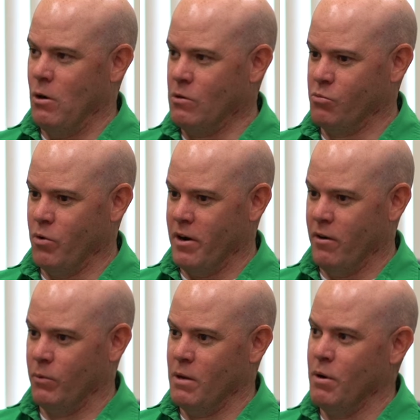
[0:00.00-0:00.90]
folks
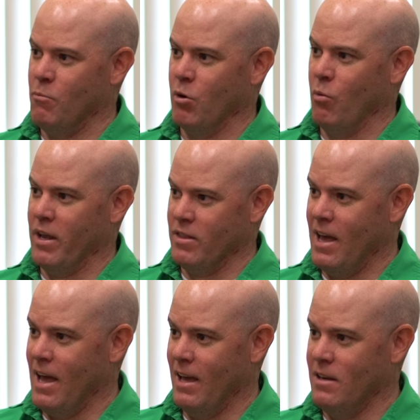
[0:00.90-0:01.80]
where when they put more weight in the
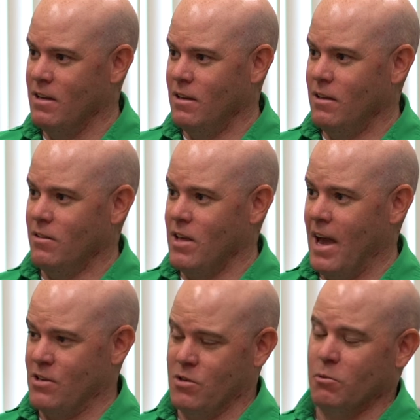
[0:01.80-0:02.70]
head, they
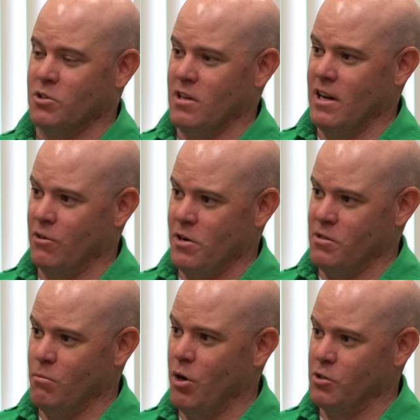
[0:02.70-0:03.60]
actually will see an
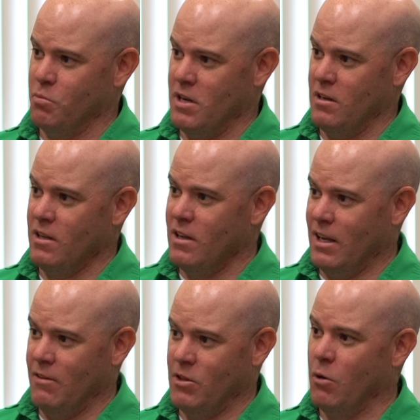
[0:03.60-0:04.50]
increase in ball speed,
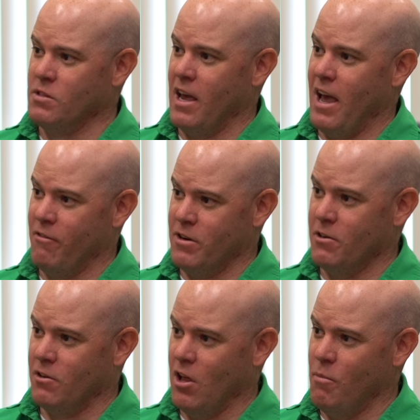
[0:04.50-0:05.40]
even though it's a
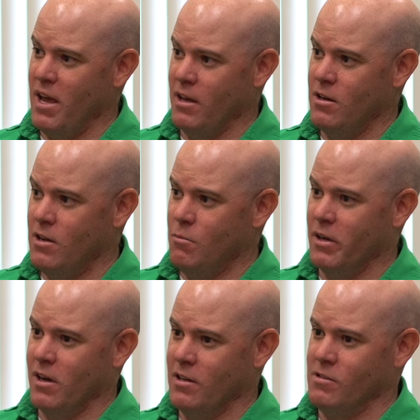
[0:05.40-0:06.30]
heavier club head,
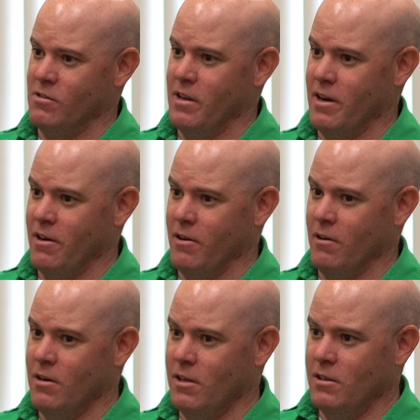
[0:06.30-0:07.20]
because
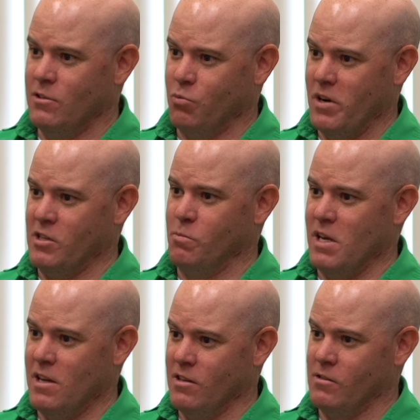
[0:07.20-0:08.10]
their swing
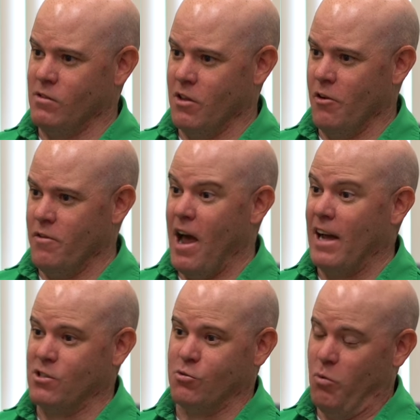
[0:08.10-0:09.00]
speed is, they're
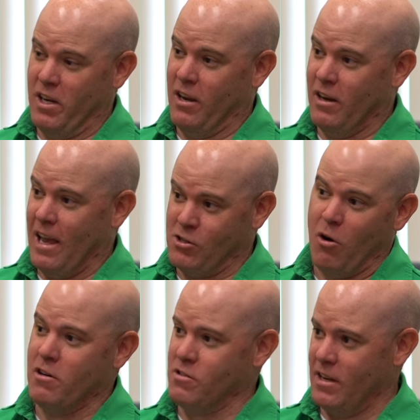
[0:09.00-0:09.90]
not swinging as
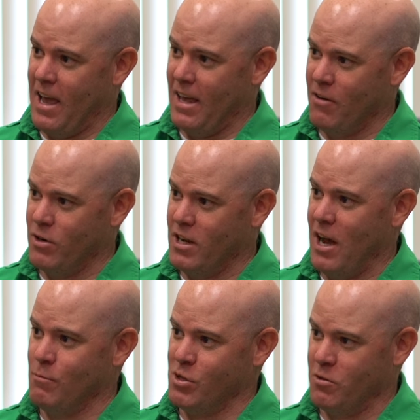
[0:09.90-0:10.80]
hard as they can every
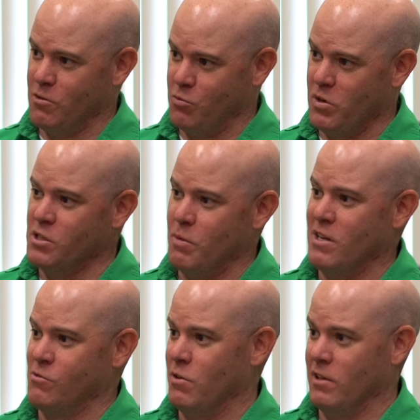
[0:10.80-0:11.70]
time. So their swing
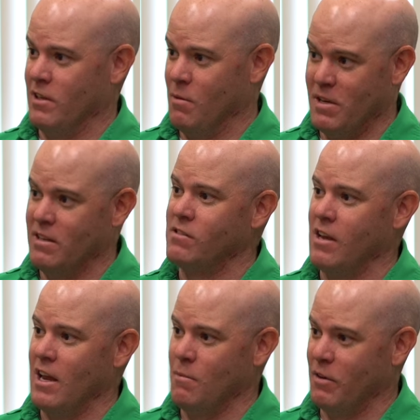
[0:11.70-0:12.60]
speed is really going to be the
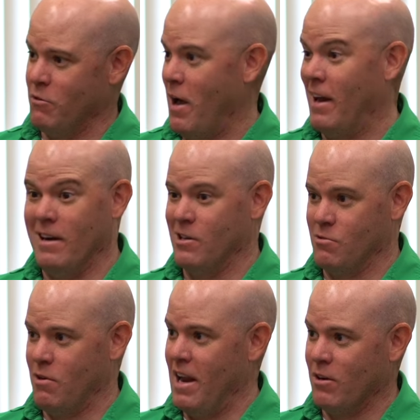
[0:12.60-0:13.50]
same if you add an
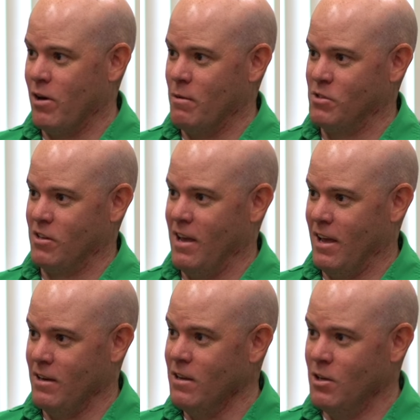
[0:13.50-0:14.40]
extra 8 grams to the
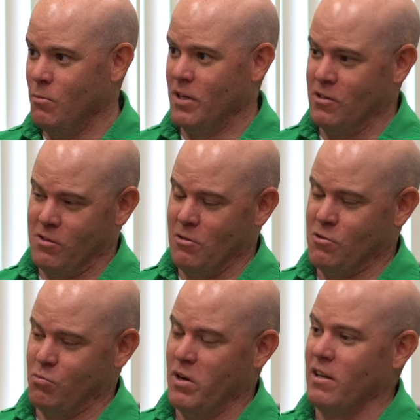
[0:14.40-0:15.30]
head, because they're
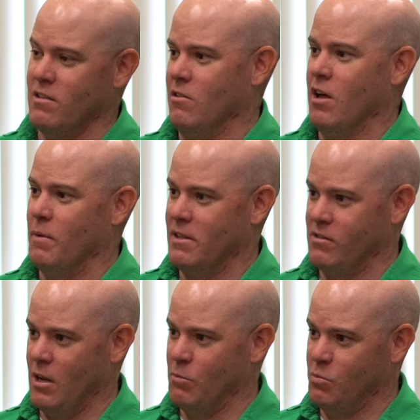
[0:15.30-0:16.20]
swinging the club at the
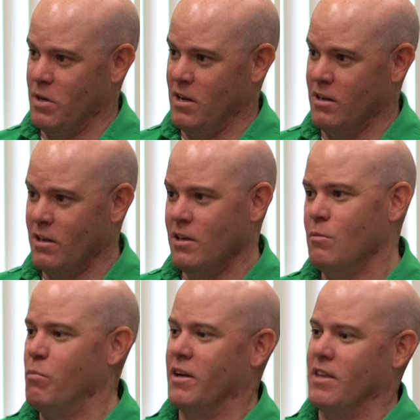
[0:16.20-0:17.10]
same speed.
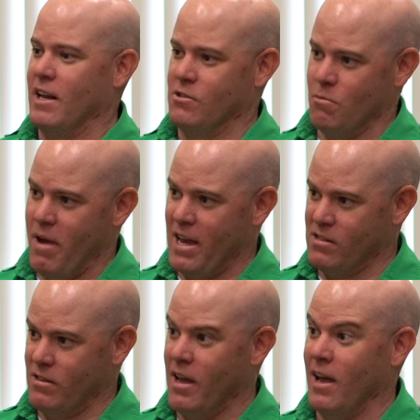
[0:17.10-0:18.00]
But that extra
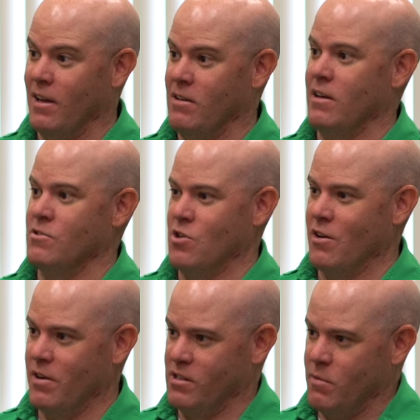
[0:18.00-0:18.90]
mass in the head does
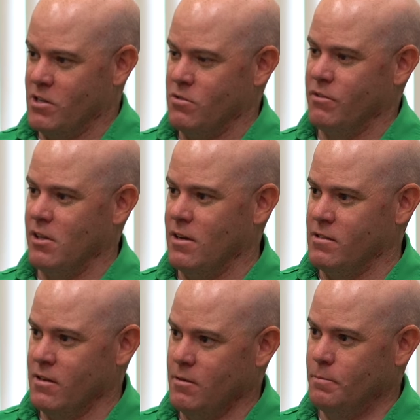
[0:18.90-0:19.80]
generate some extra
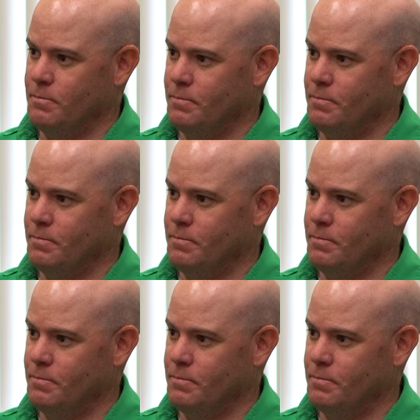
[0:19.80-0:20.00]
velocity.